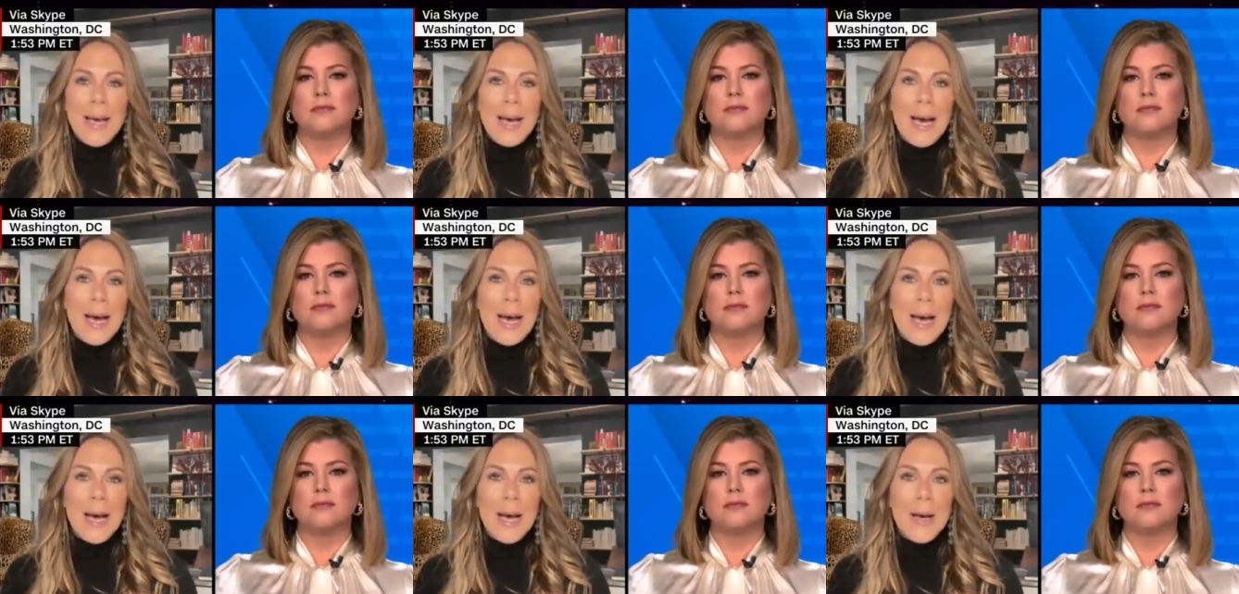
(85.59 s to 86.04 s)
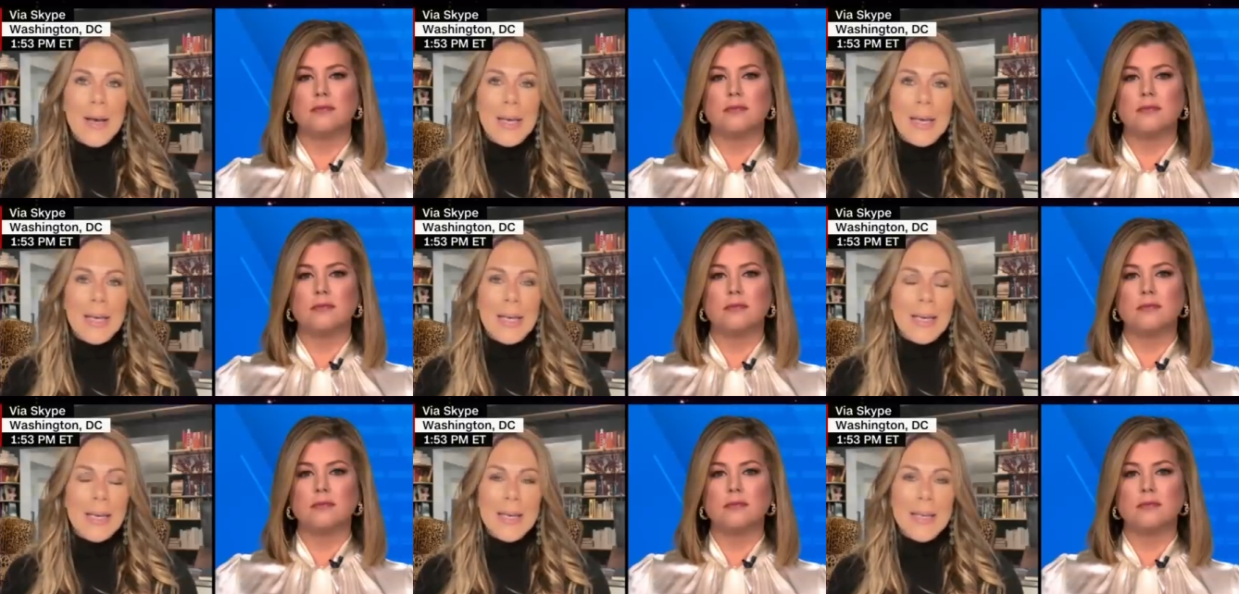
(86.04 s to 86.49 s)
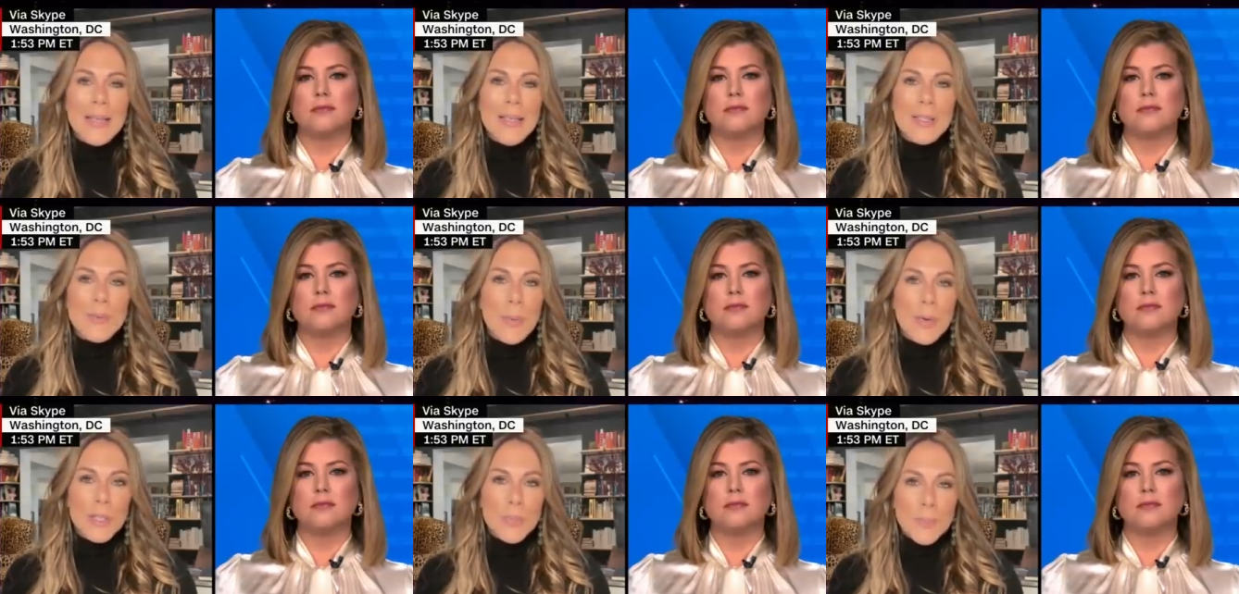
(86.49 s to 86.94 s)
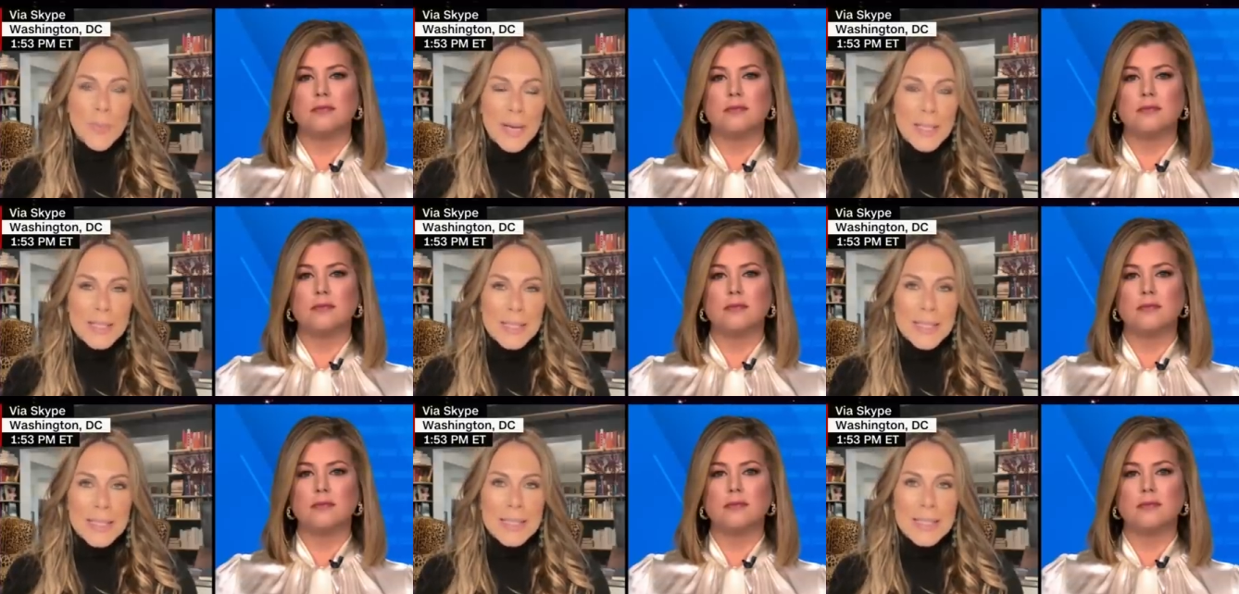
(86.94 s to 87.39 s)
Speaker 1: Uh, in his post
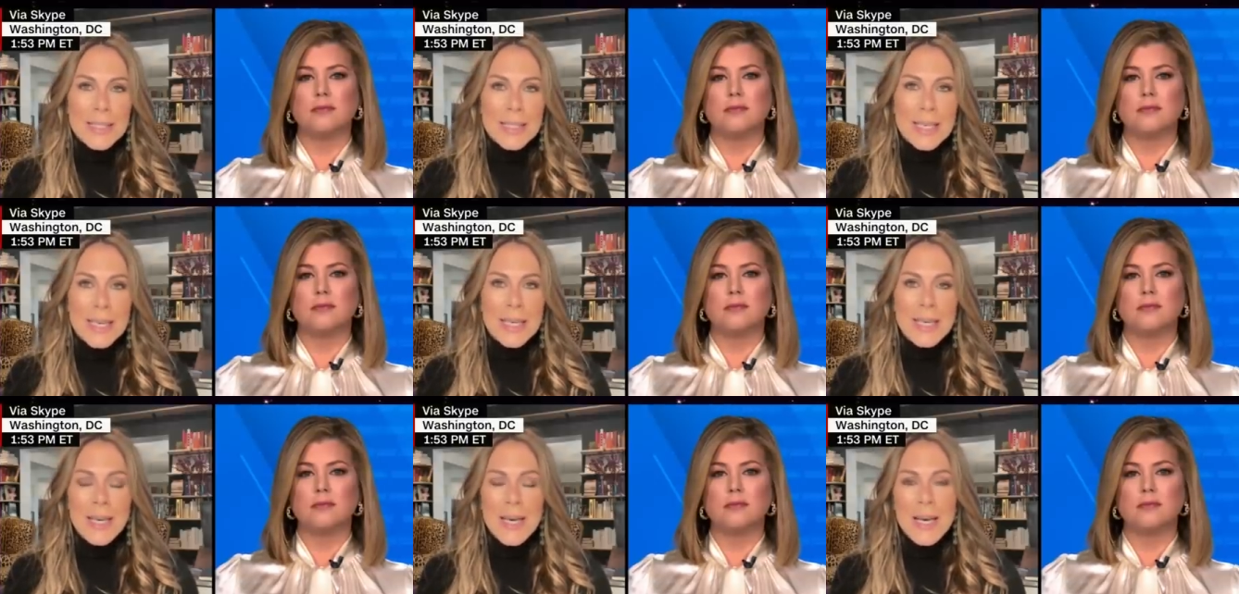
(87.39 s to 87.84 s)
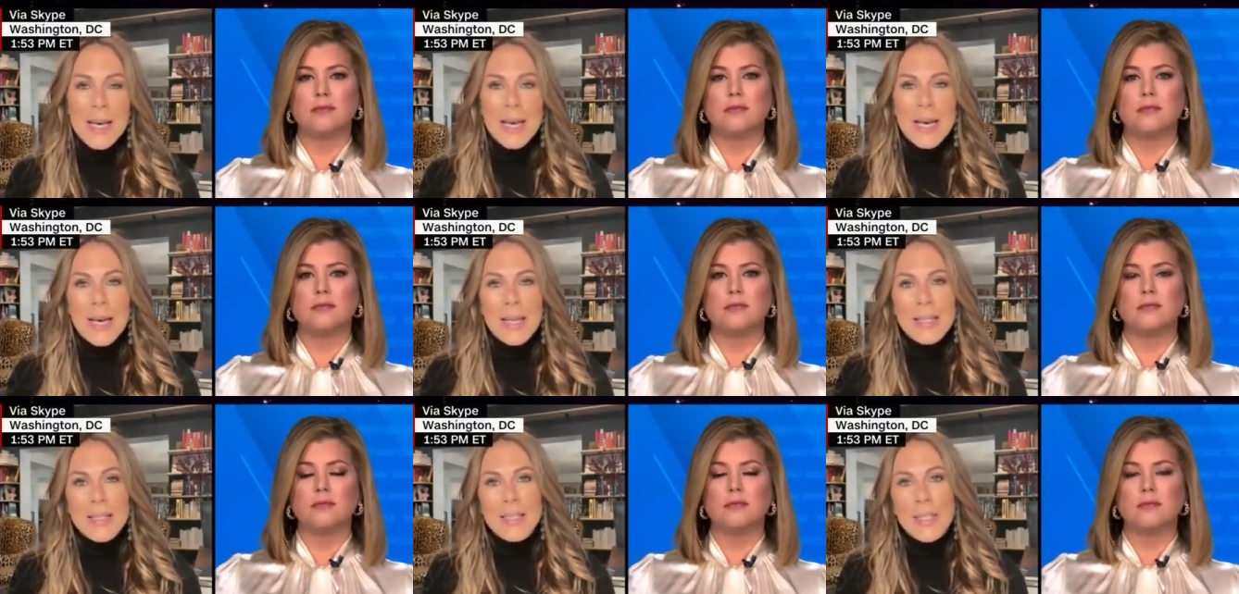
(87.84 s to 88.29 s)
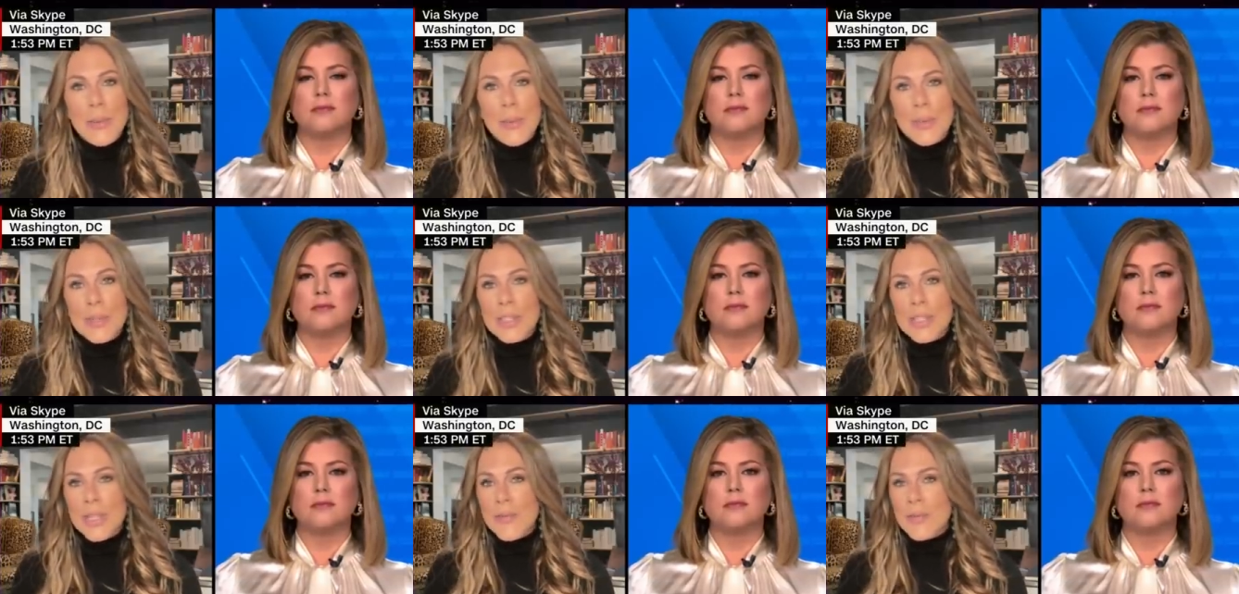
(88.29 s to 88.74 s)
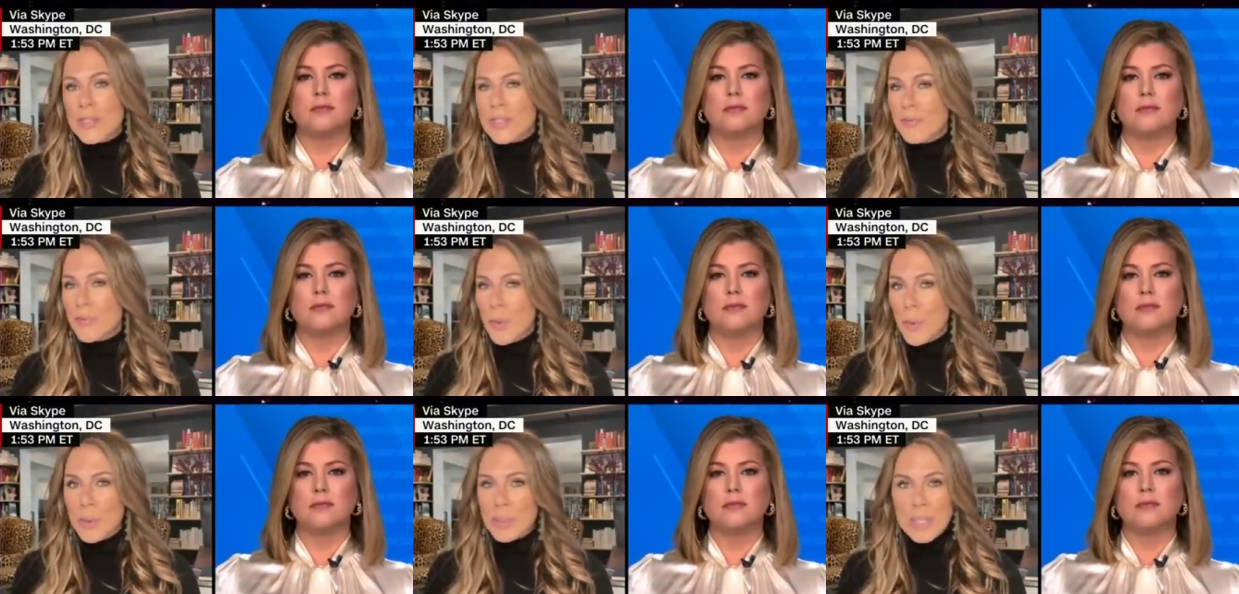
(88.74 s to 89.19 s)
presidency, uh, the Secret Service,
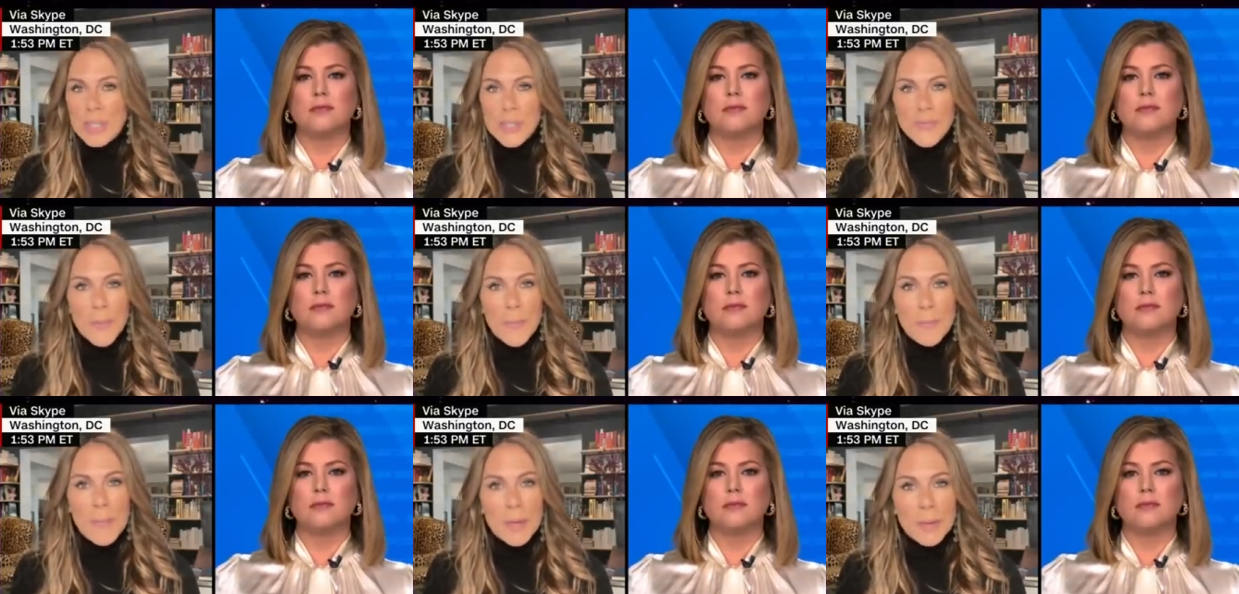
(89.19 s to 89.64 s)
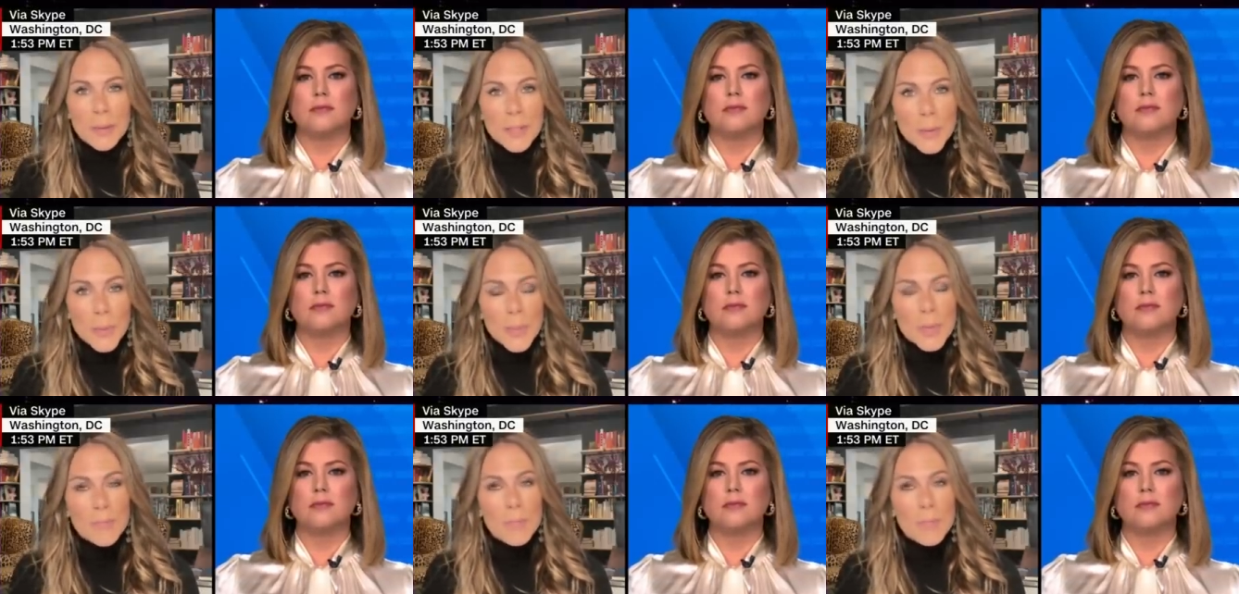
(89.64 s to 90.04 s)
of course, is familiar with